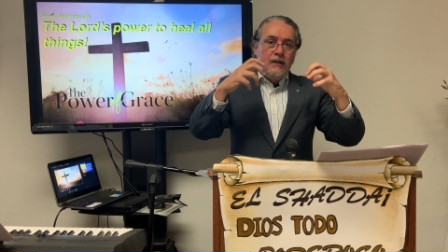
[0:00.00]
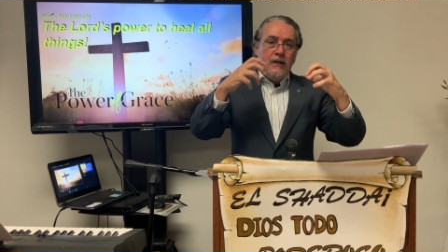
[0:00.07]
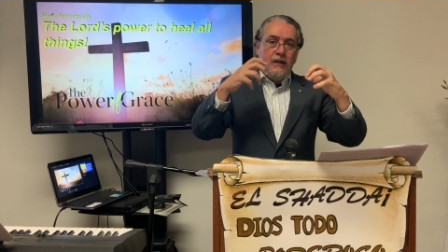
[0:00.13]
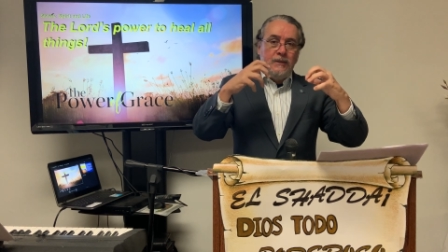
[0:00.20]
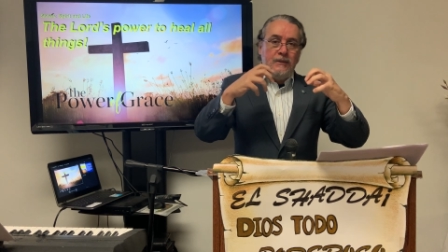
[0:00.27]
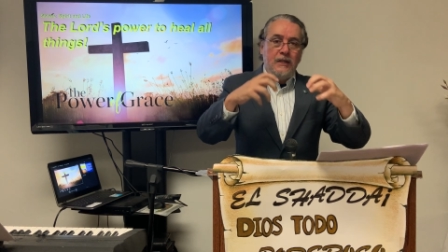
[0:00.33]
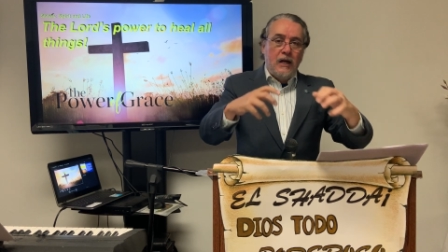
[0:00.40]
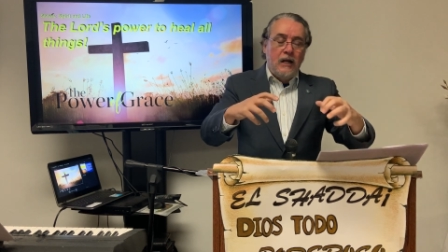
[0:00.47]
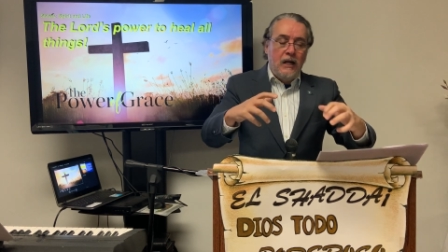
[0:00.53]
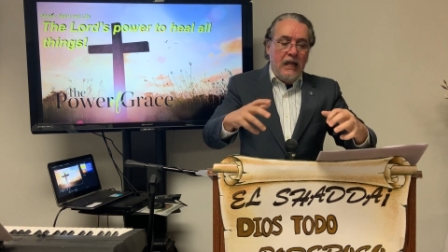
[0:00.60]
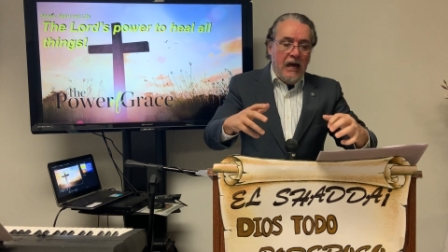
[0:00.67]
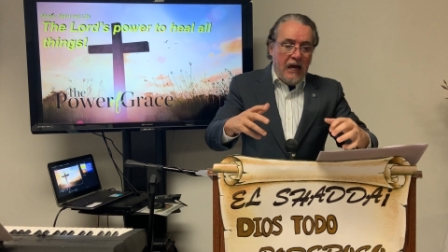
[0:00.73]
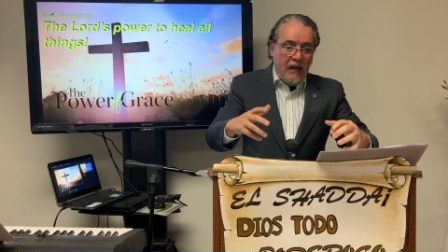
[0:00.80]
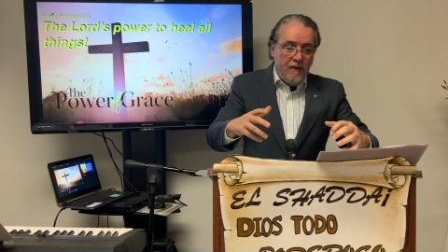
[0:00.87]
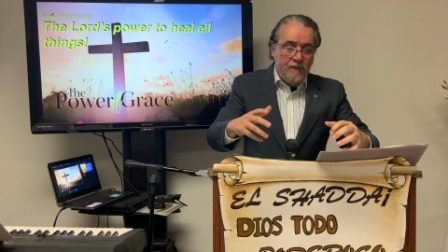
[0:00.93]
in their
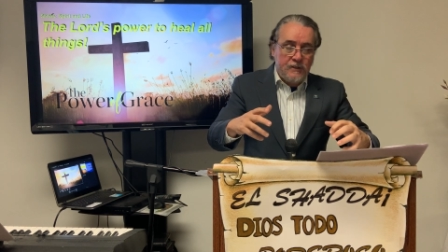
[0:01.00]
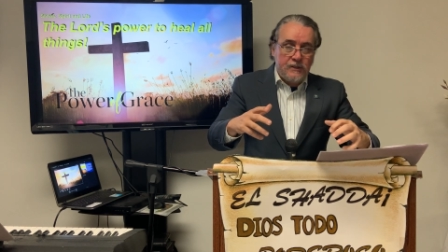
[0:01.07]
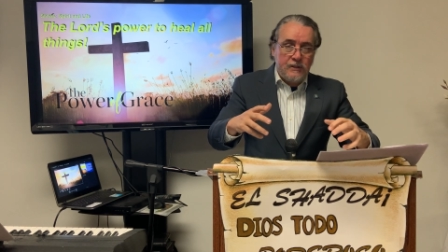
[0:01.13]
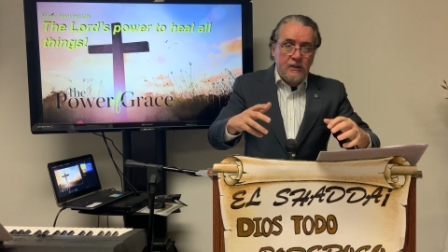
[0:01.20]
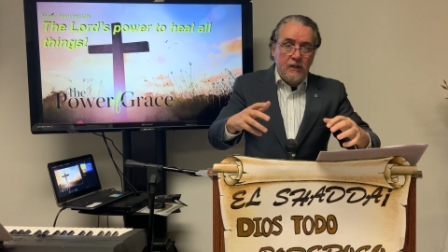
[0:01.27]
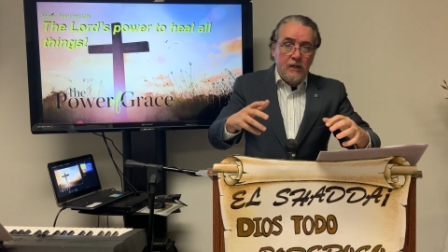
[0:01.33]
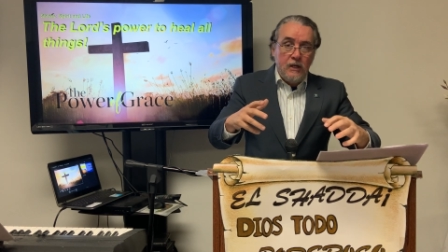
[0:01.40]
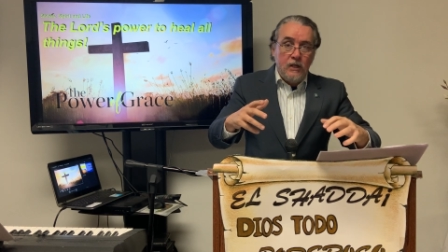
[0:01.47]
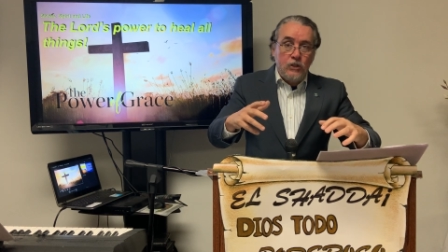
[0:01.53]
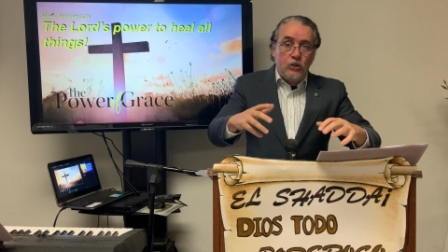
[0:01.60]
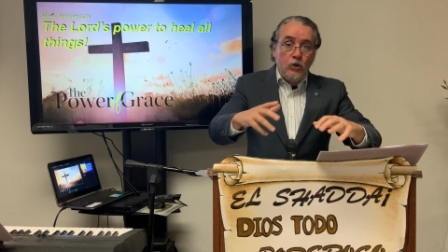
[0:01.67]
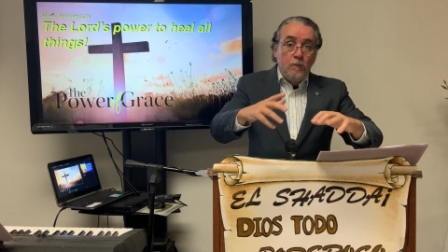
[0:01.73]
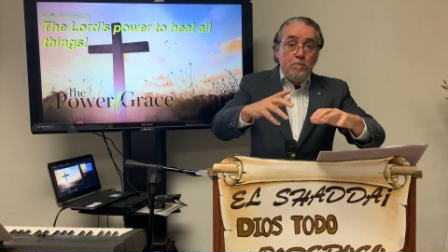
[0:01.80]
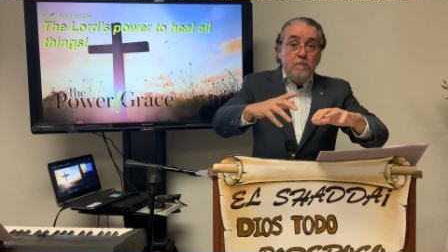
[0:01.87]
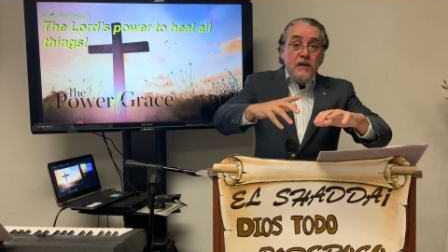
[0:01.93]
lives,
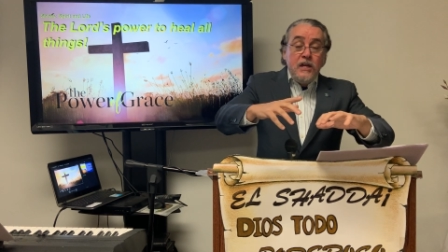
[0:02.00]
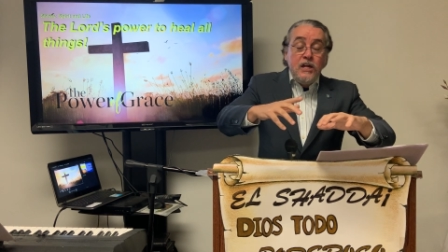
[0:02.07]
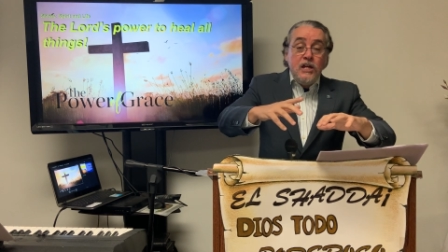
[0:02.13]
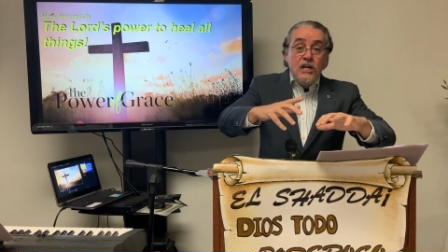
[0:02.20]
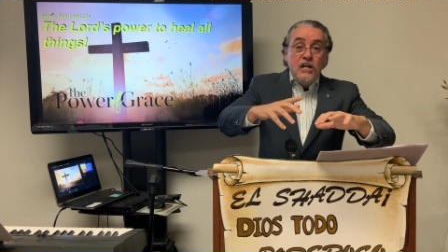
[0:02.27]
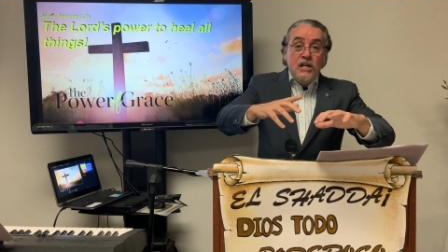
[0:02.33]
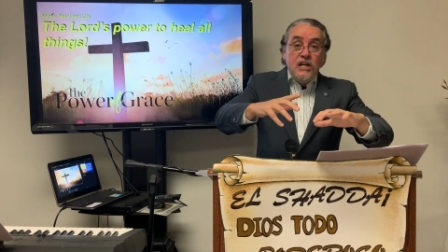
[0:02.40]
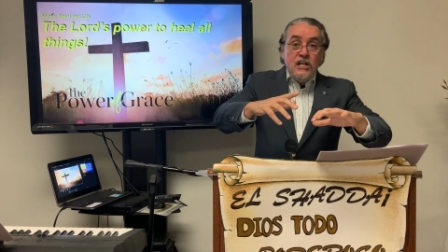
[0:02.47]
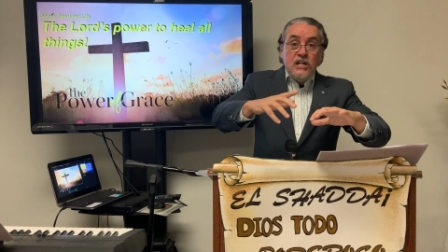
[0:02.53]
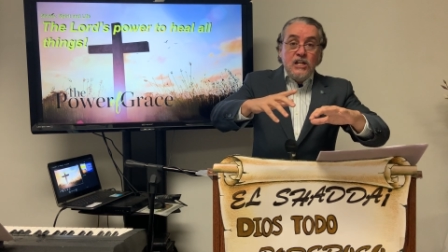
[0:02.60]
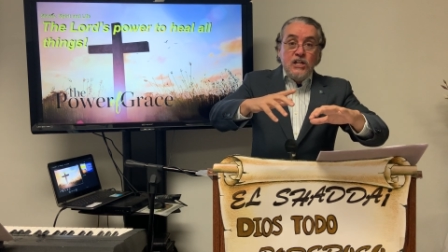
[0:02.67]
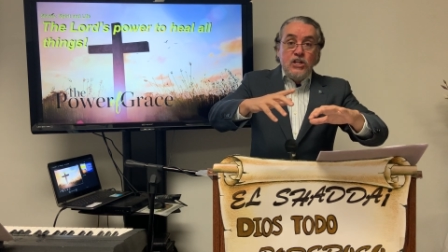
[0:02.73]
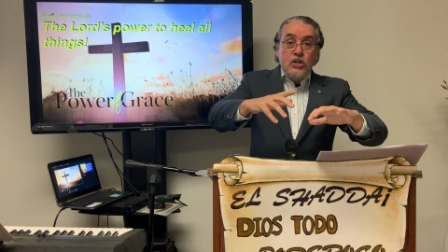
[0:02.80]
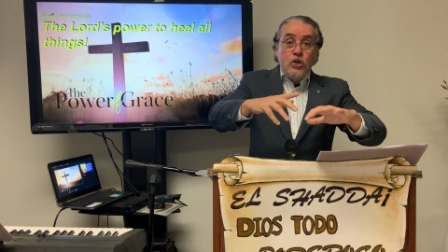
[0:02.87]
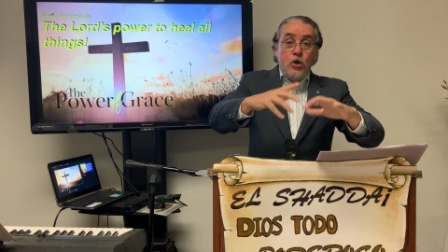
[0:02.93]
to be
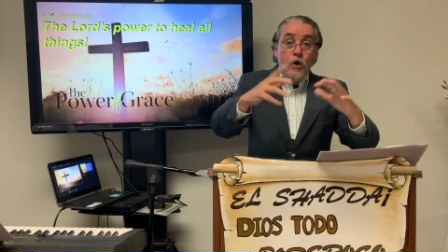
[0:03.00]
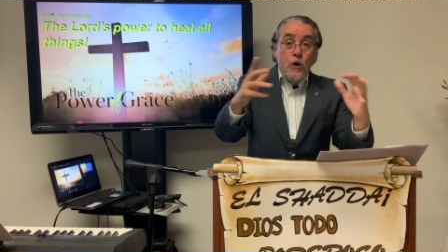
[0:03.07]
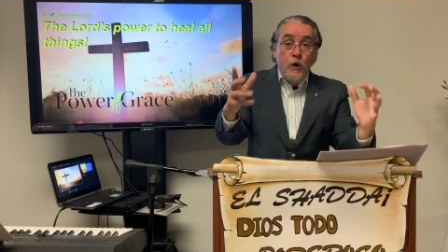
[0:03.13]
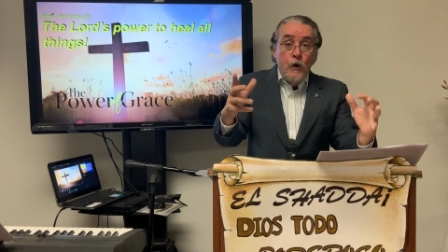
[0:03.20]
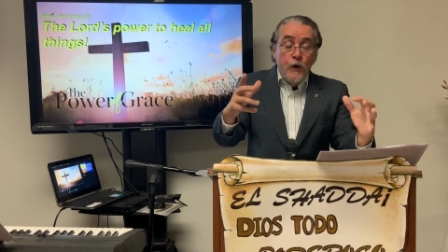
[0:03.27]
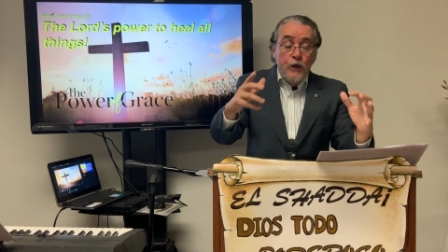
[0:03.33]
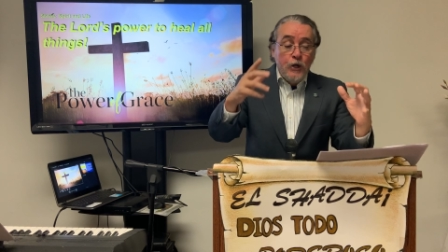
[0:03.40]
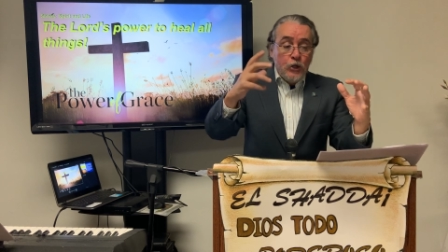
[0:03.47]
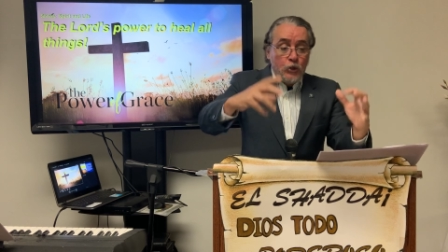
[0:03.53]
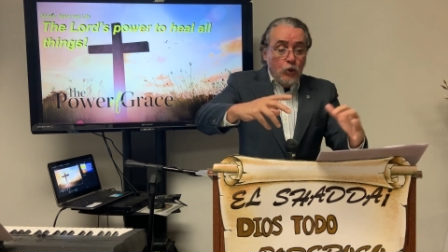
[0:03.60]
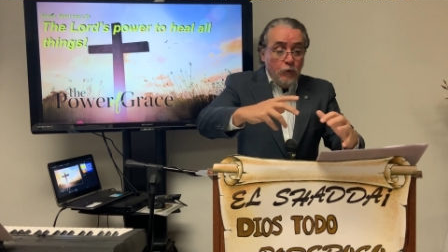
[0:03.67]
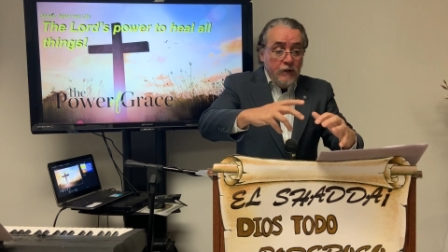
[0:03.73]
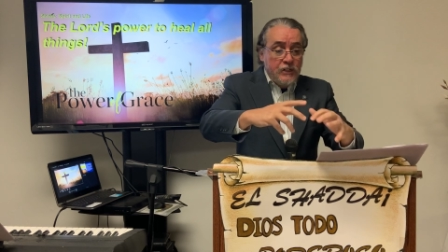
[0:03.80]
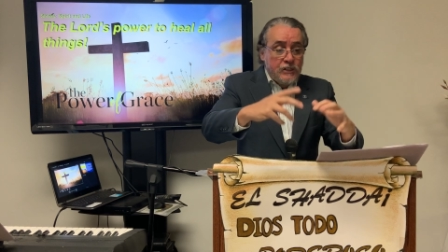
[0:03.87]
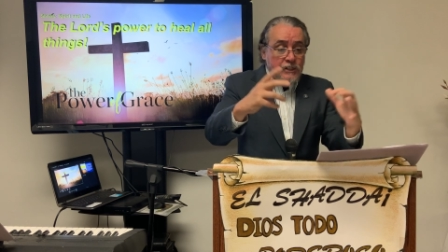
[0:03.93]
cured,
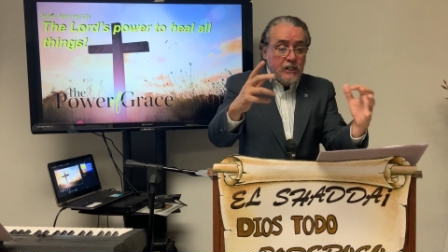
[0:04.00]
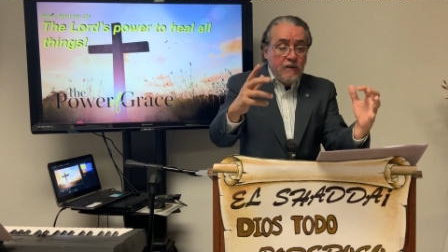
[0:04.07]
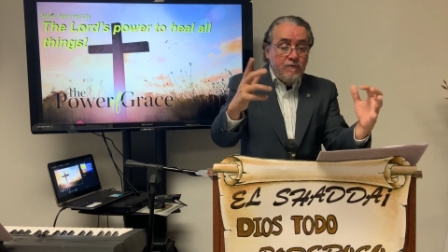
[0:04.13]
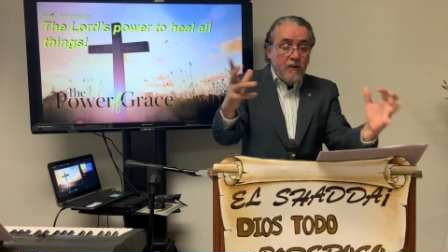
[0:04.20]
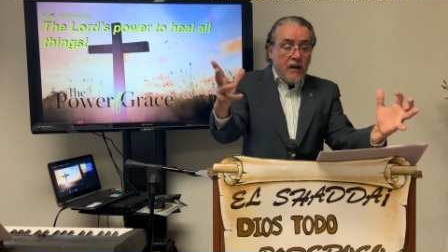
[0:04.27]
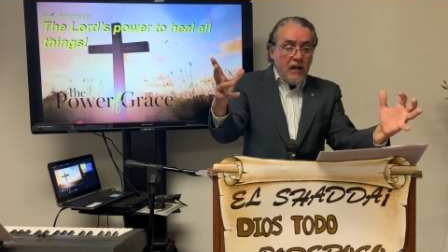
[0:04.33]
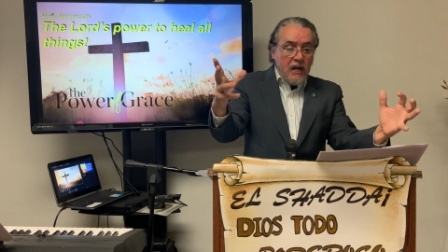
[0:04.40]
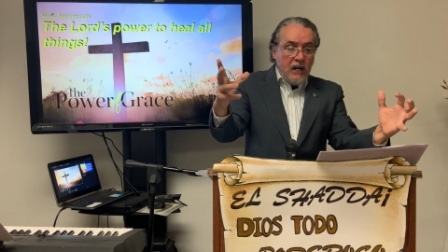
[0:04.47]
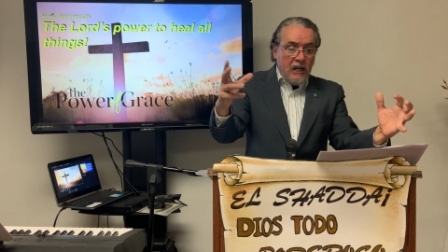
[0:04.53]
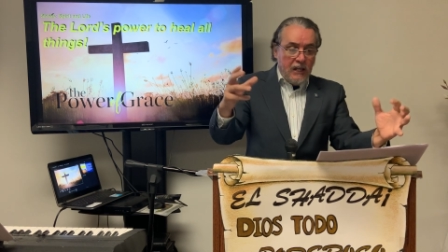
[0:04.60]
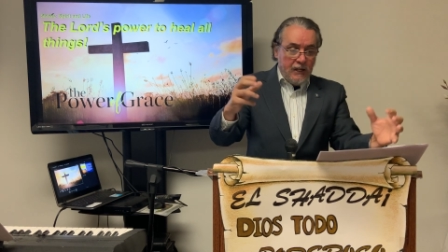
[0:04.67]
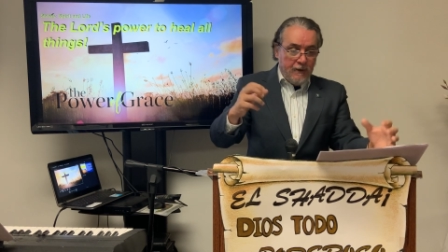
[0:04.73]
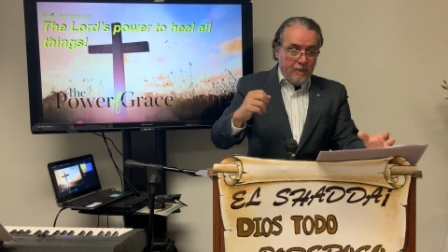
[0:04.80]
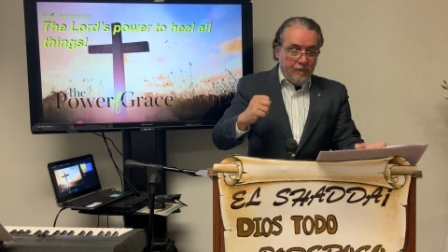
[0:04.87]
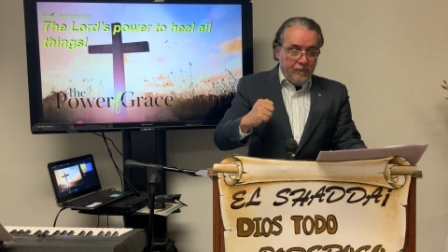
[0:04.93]
to receive
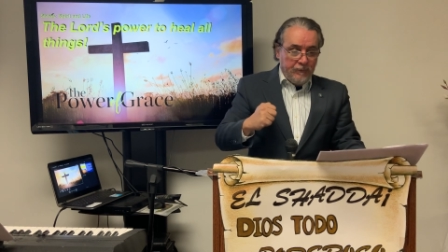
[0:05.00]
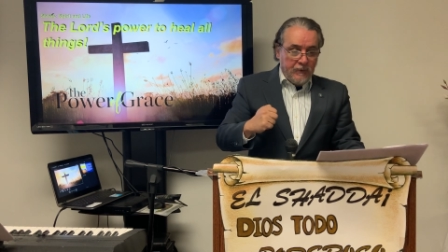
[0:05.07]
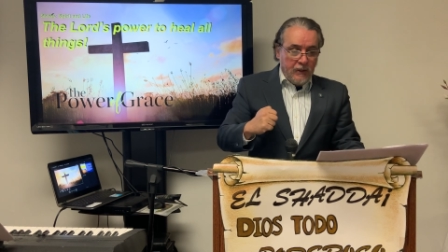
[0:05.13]
healing.